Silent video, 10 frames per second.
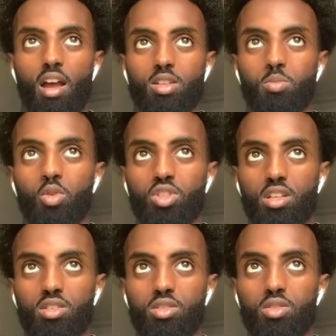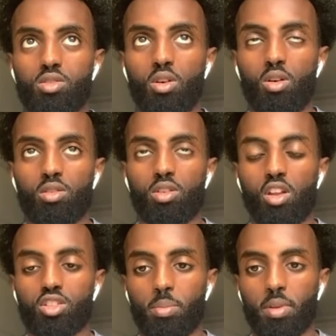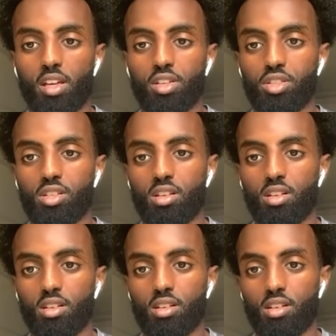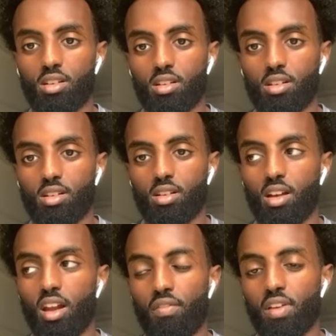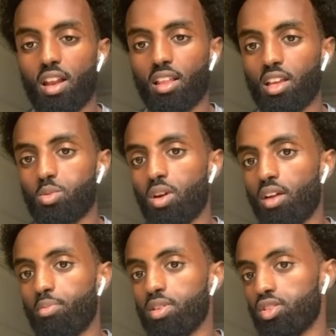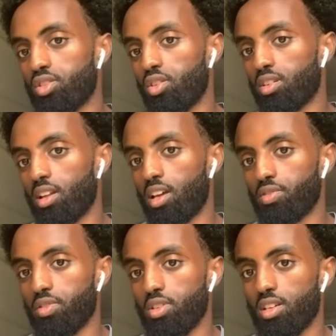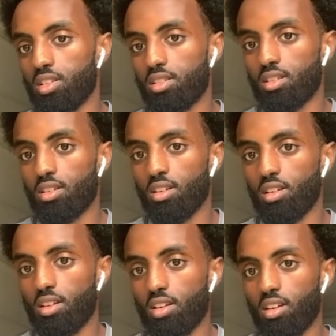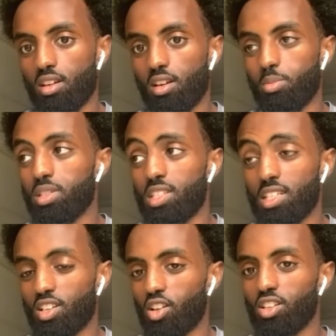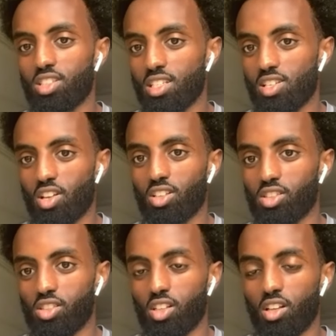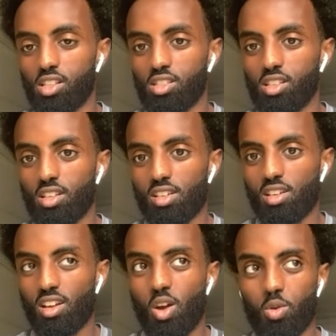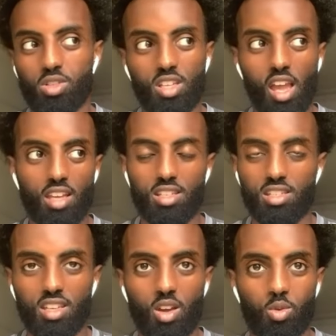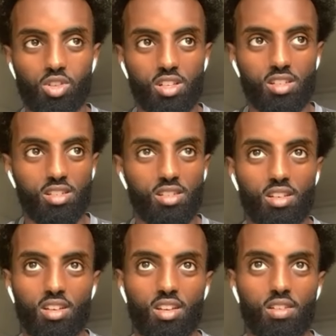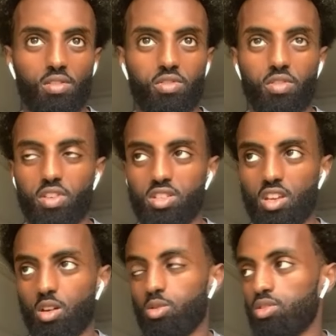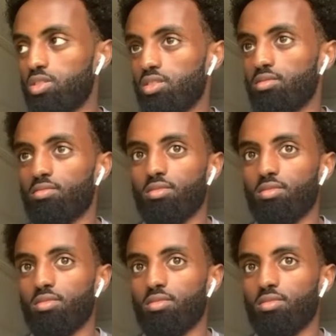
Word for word: as much as your knowledge application. And I feel like that's where I've been stuck the last few years been seeking on the seeking knowledge, seeking knowledge. Coaches, S&C coaches, the physios,